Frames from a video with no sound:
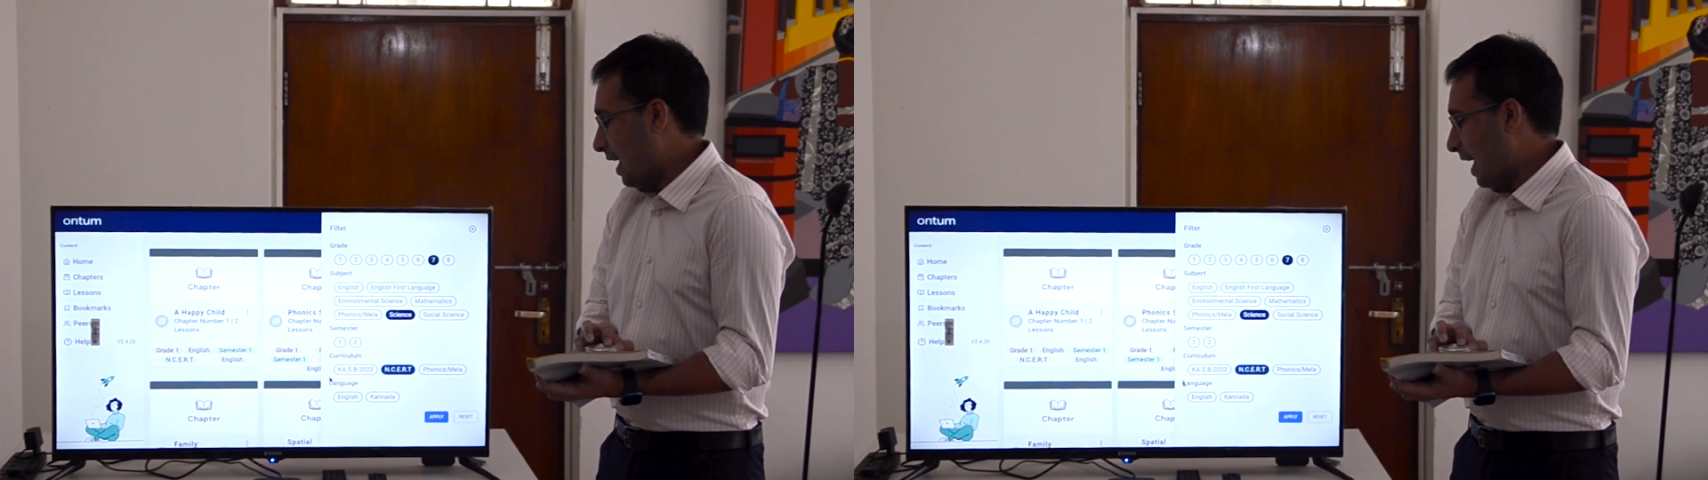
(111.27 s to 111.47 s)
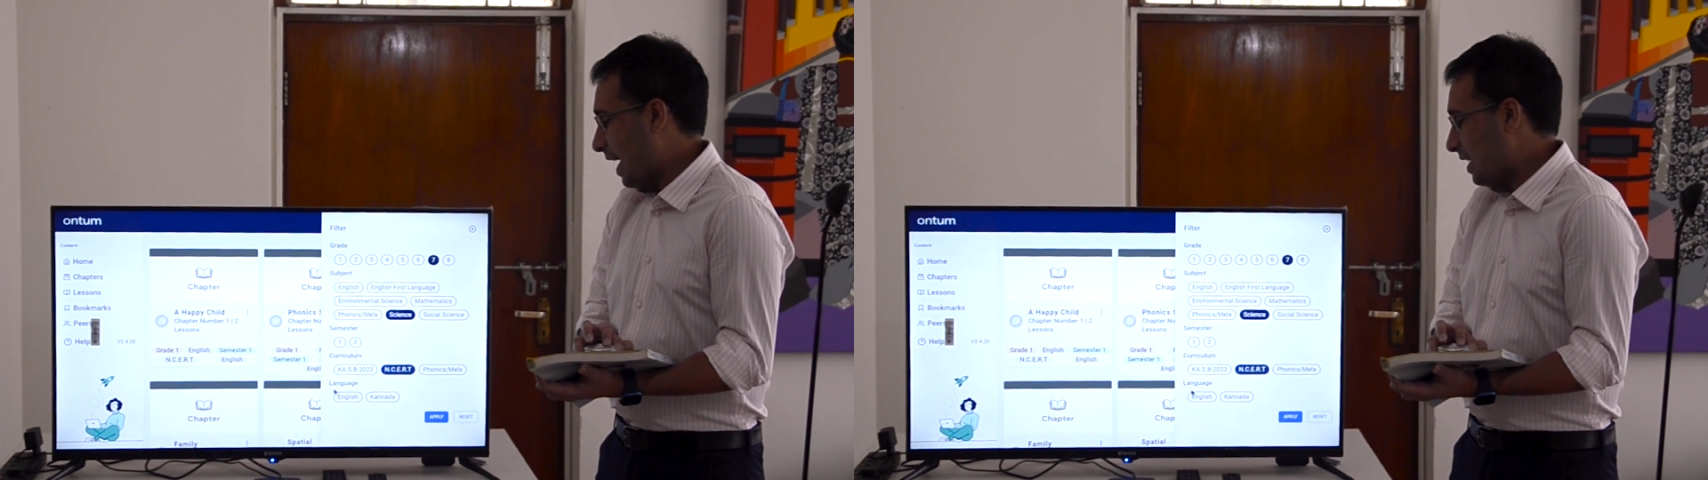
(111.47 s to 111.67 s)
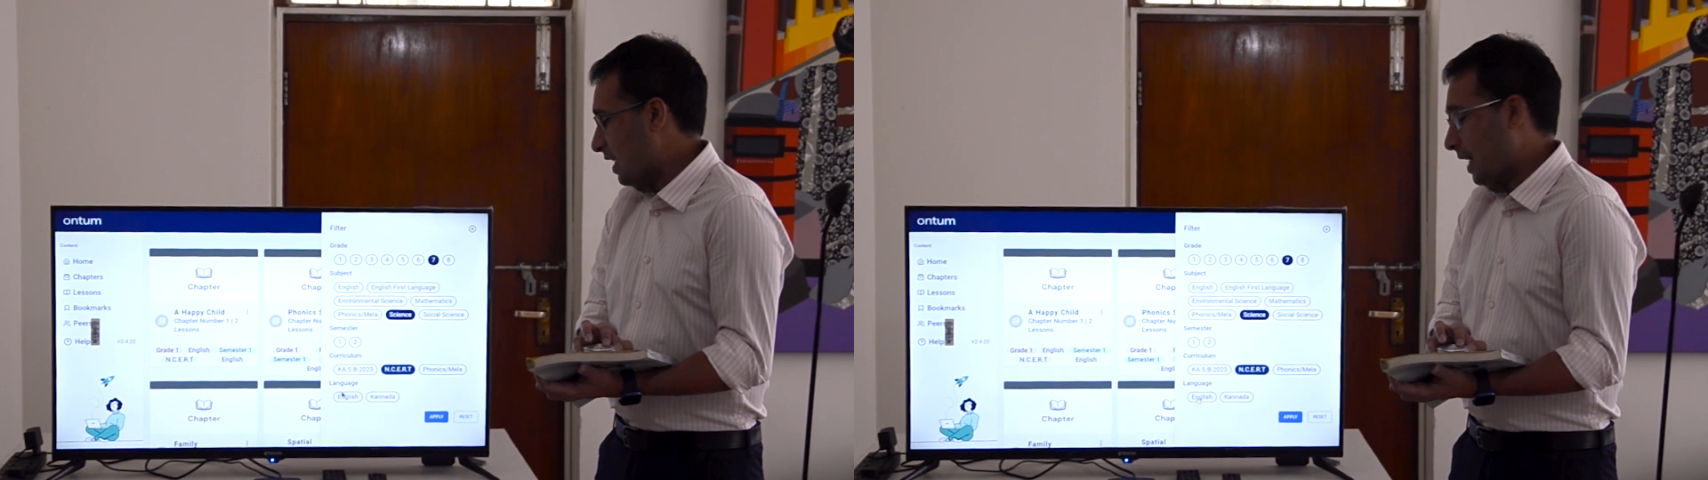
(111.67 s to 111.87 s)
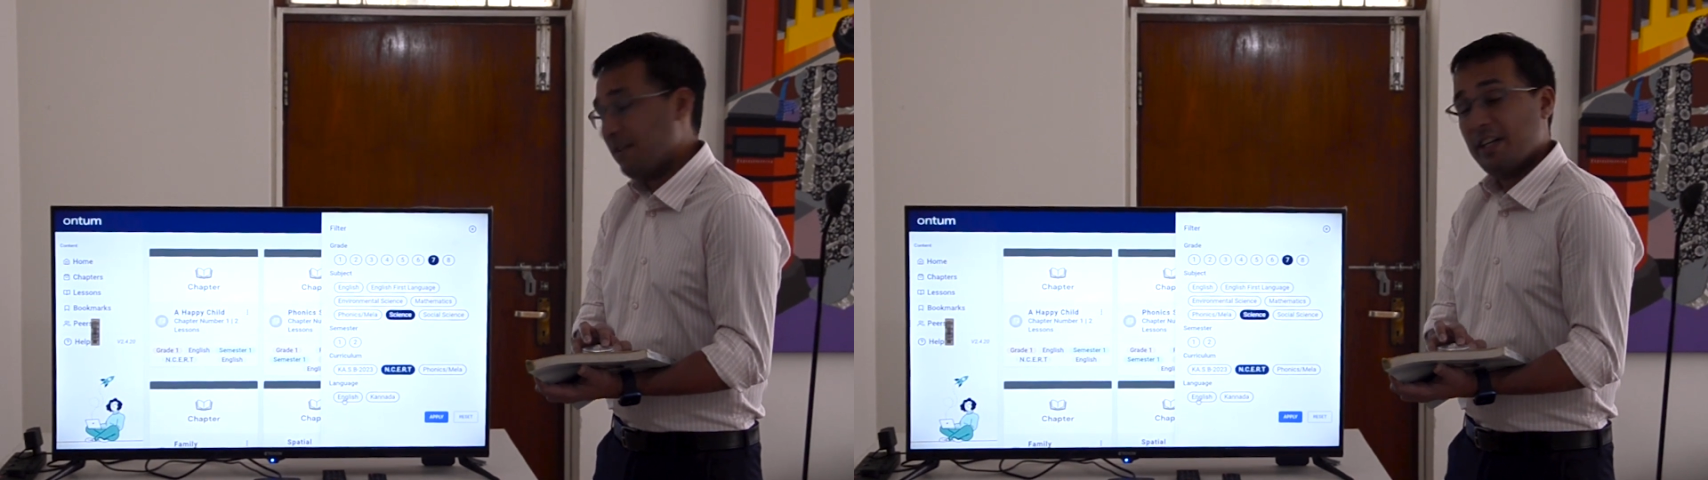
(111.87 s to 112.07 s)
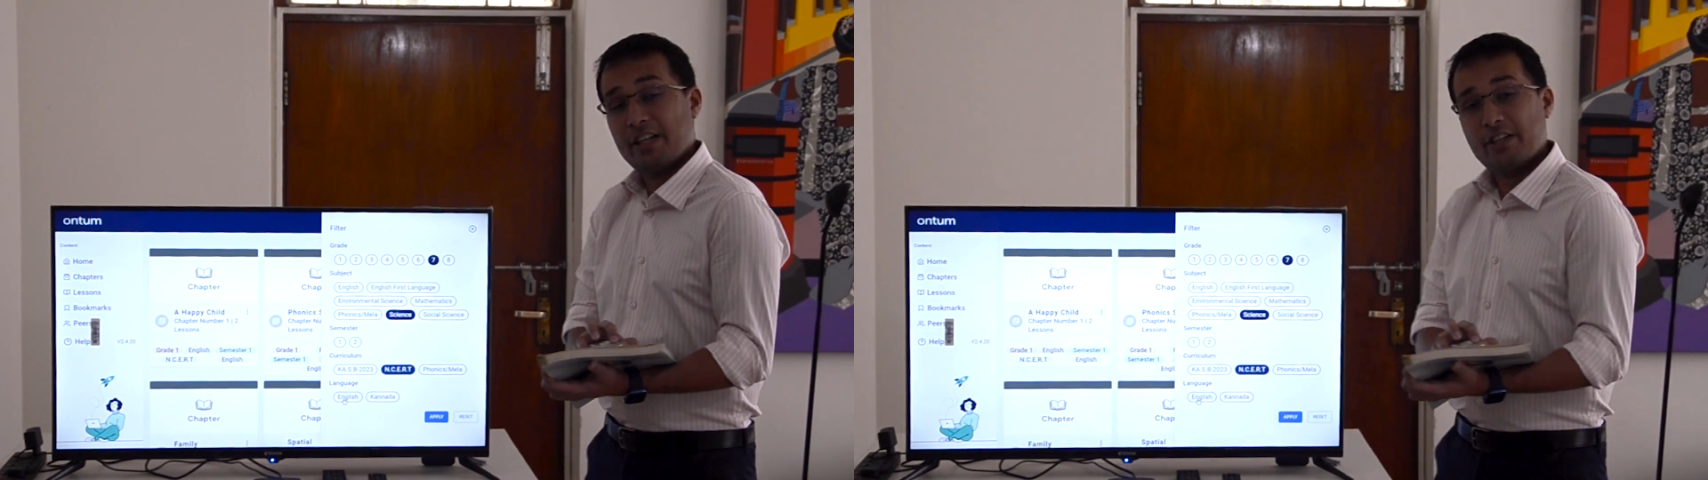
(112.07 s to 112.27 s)
and I'm
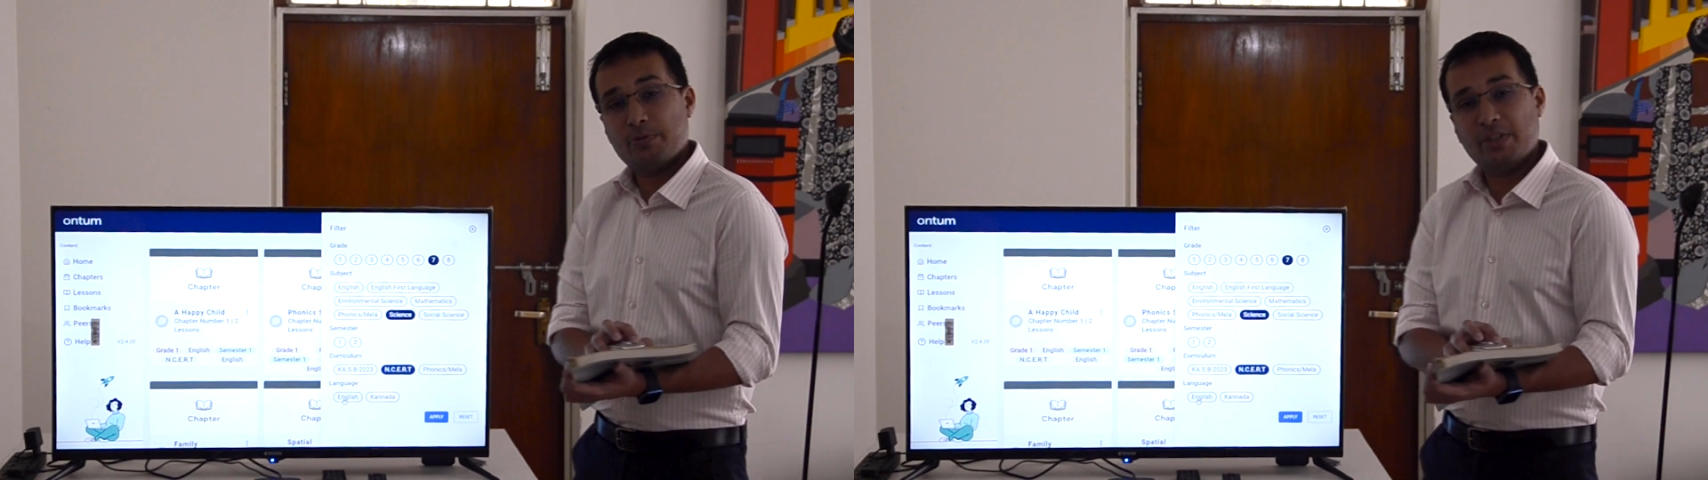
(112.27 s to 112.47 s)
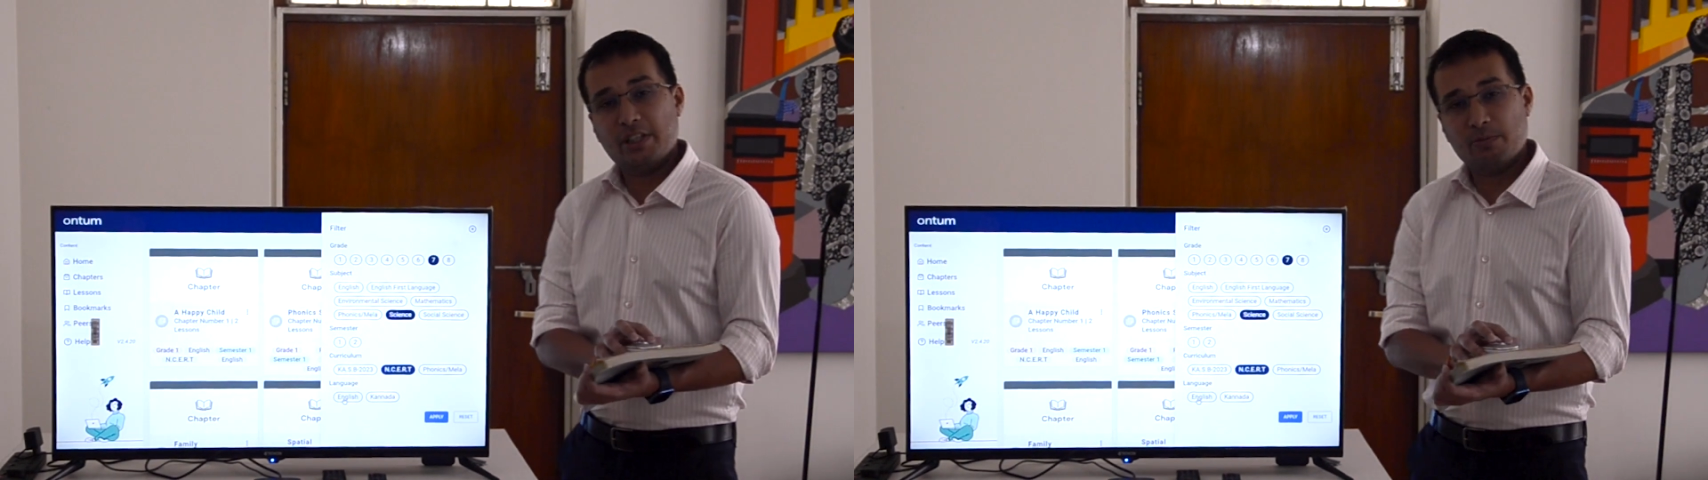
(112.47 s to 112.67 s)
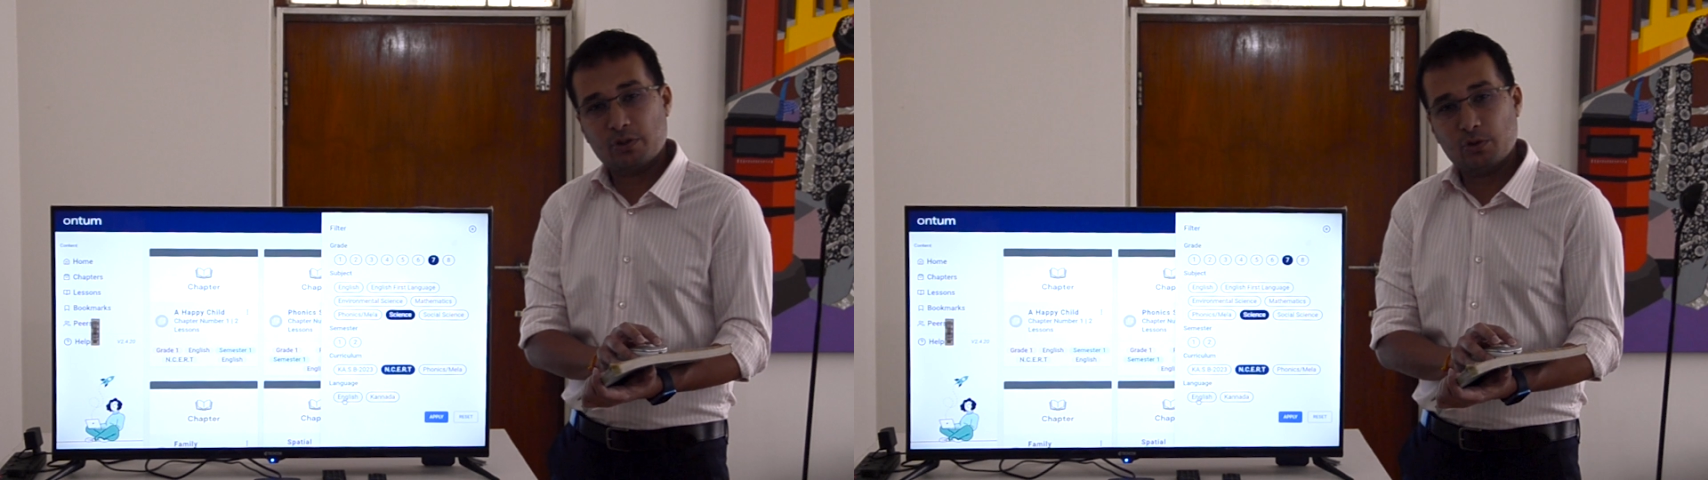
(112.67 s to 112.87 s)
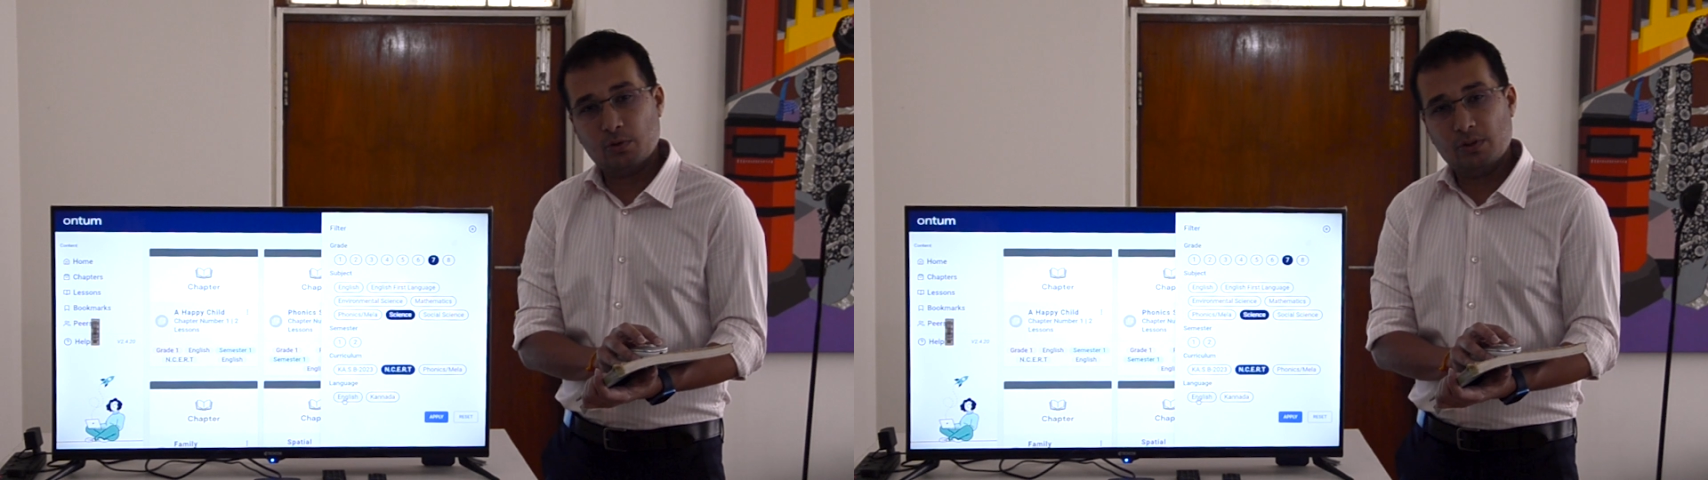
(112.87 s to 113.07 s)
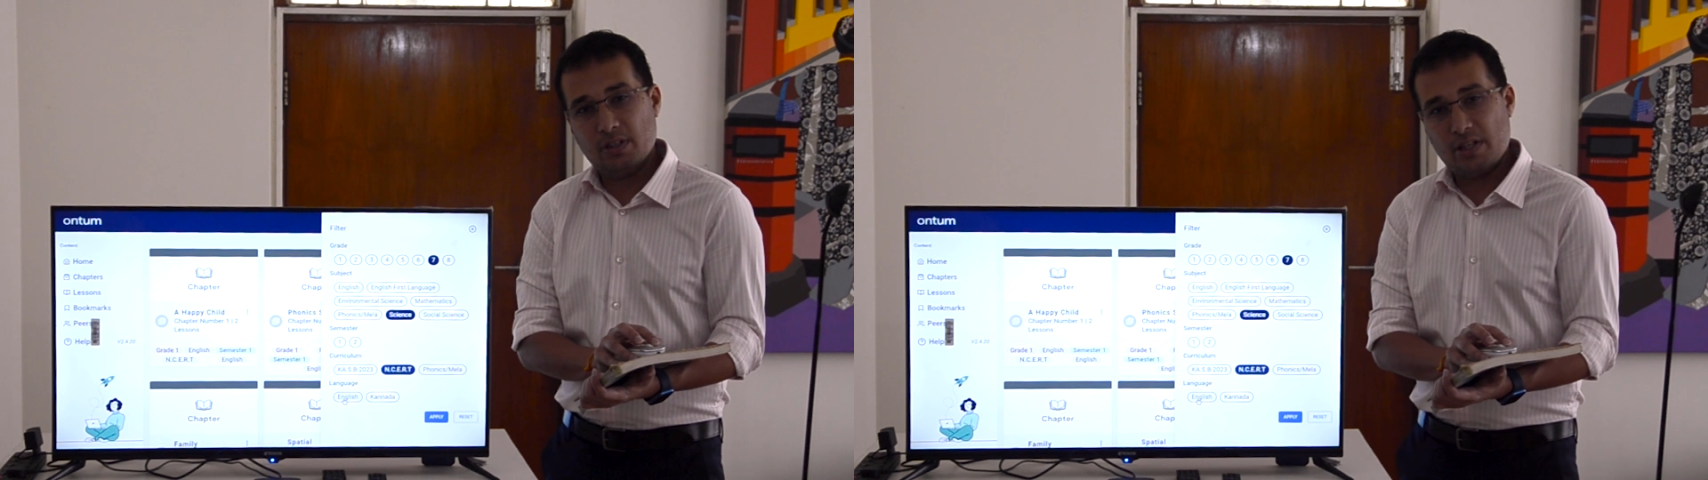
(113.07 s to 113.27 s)
in an English medium
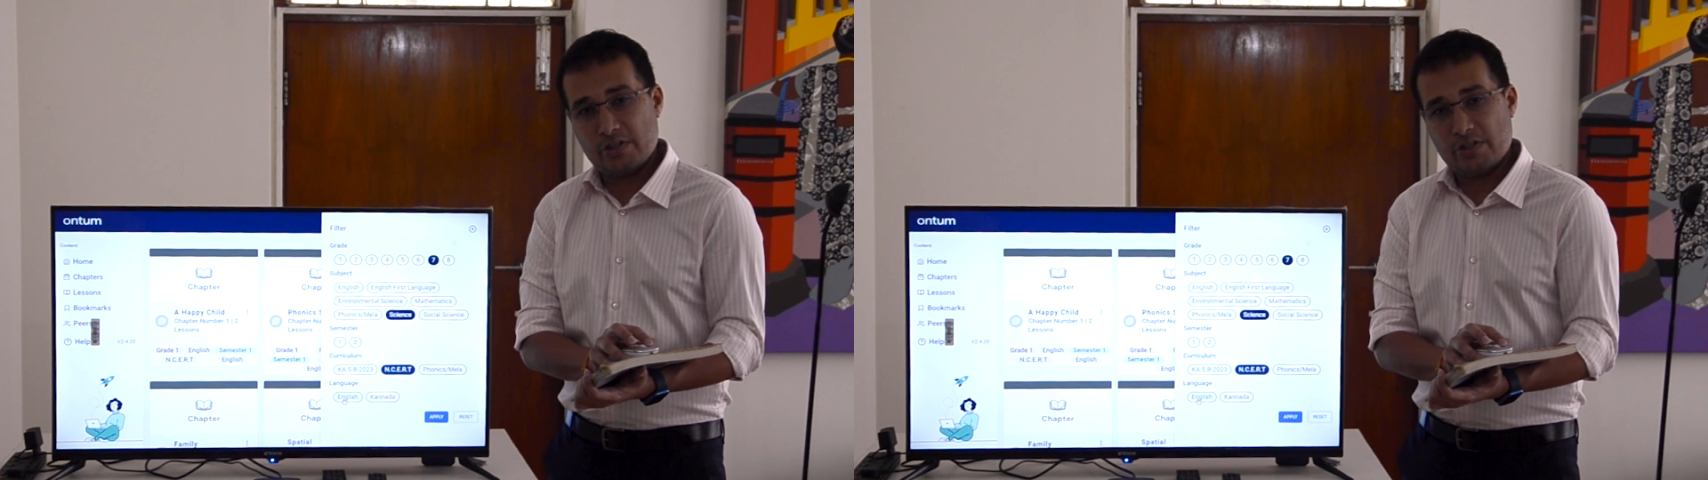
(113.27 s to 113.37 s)
school,